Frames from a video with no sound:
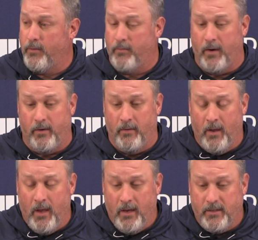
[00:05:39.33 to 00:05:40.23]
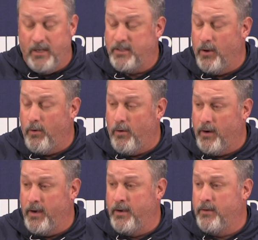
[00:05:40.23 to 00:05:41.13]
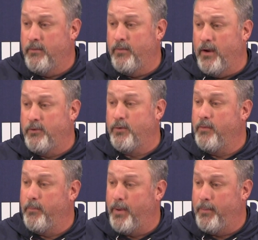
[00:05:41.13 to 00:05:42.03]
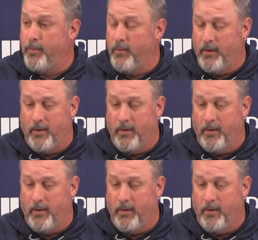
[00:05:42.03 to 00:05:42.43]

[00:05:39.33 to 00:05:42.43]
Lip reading: They're very detail-oriented and very driven people.